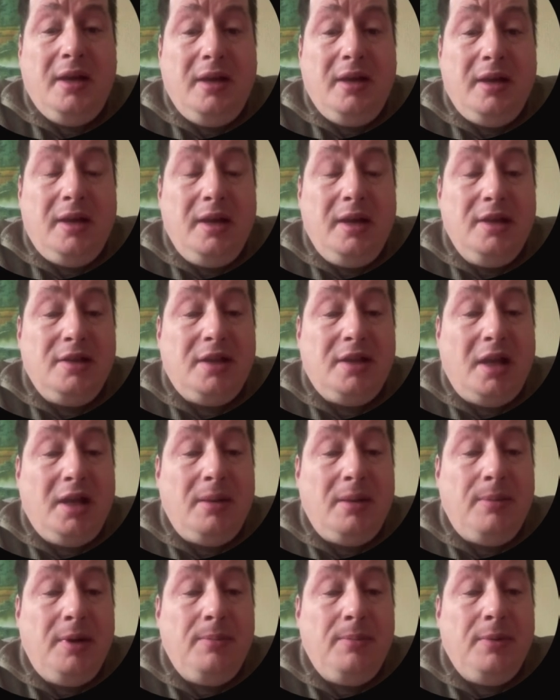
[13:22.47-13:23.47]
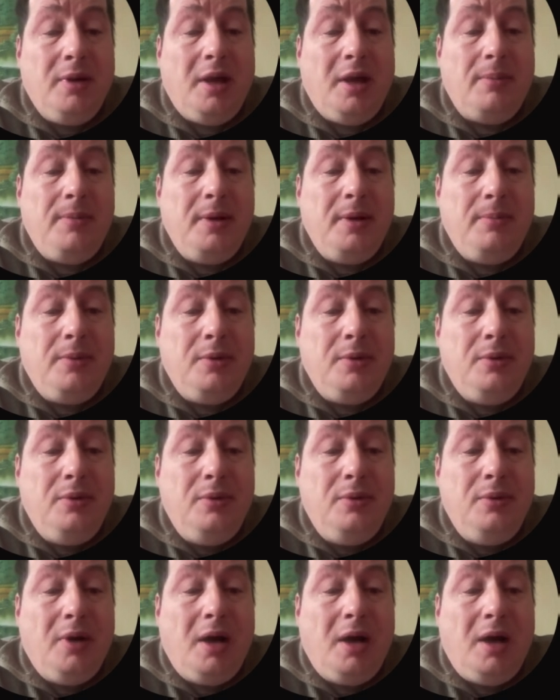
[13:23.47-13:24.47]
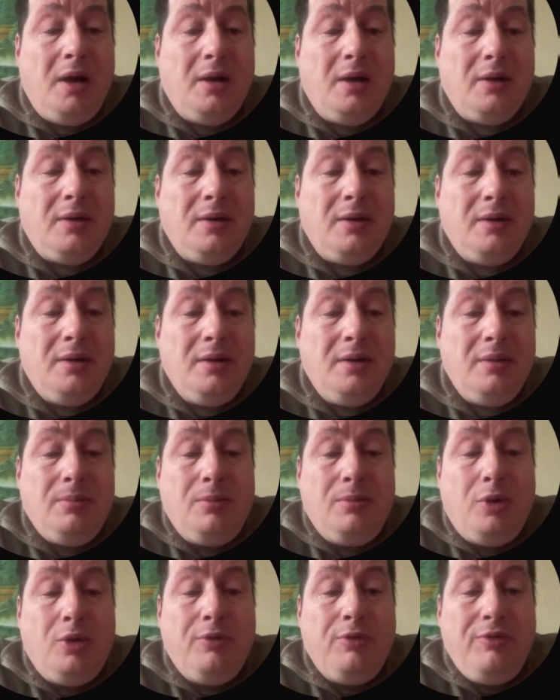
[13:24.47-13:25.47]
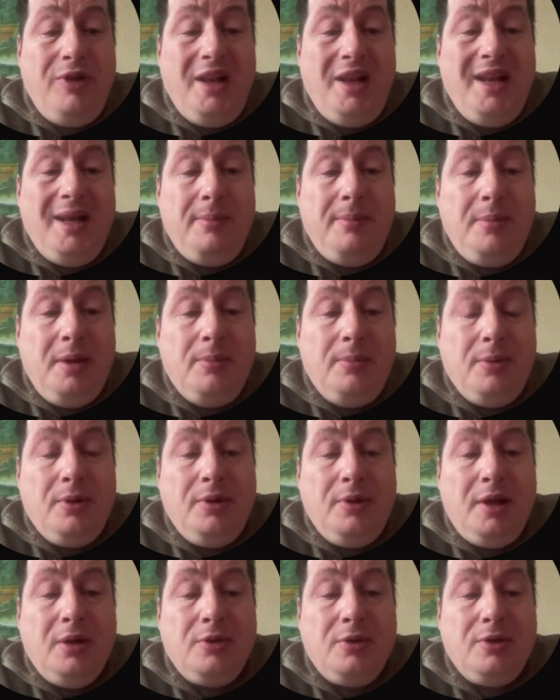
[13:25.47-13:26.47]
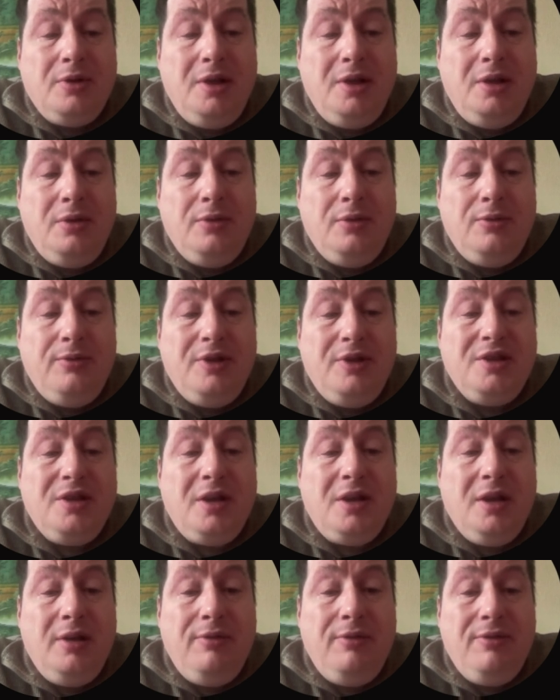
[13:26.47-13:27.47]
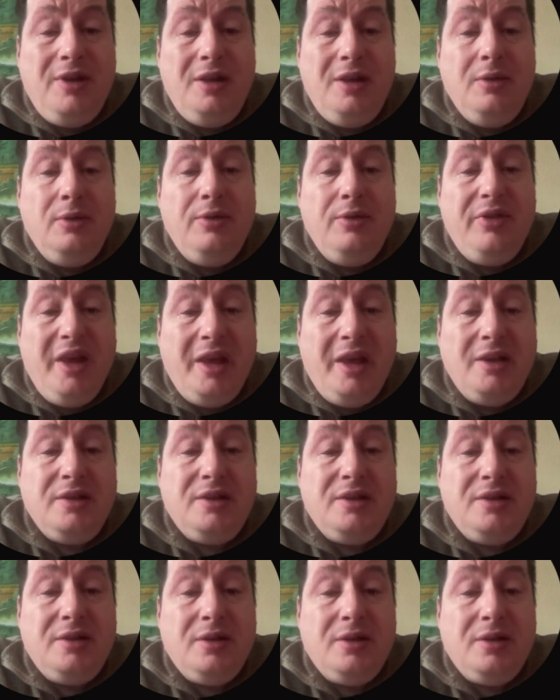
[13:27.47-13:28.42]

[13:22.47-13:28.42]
Kinesthetic people are people who are more feeling people. They also need to physically feel things.